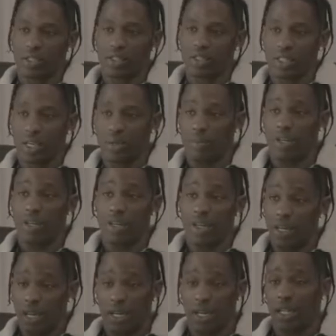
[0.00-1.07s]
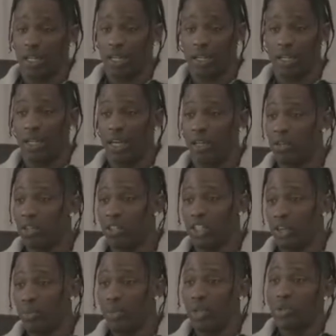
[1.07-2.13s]
sounds the same. And at the end of the day, you just
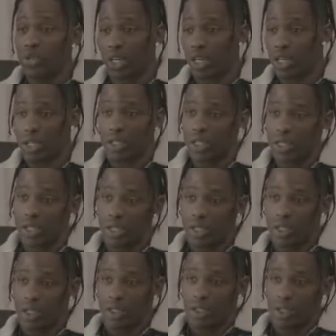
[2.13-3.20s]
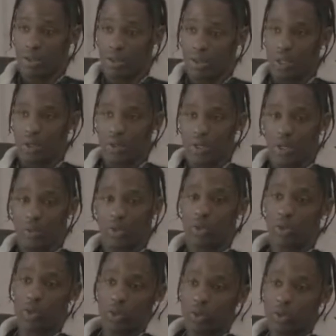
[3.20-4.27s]
hear music, you know? And when
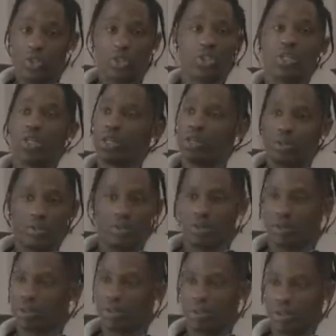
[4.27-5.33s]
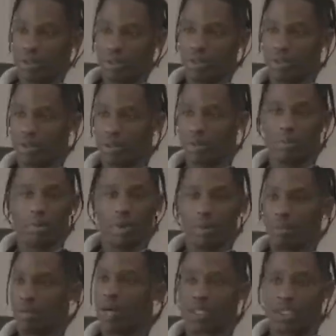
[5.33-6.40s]
you do, you just hear
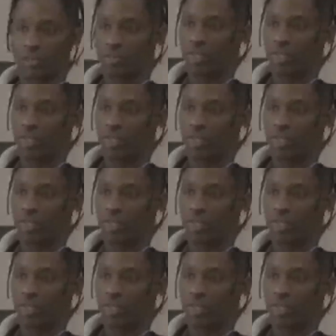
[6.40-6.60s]
monks